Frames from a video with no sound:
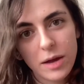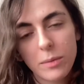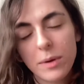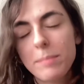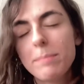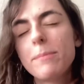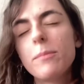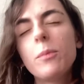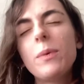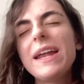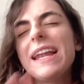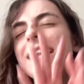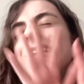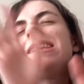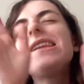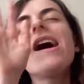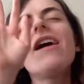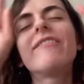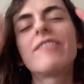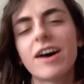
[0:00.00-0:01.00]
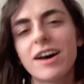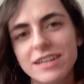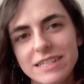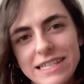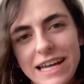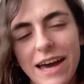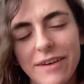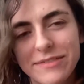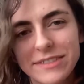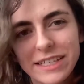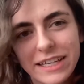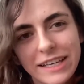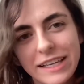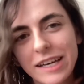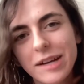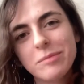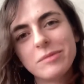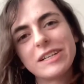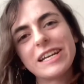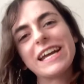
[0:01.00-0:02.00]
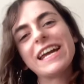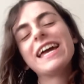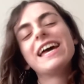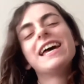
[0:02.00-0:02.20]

We, we love our daffs in Cymru.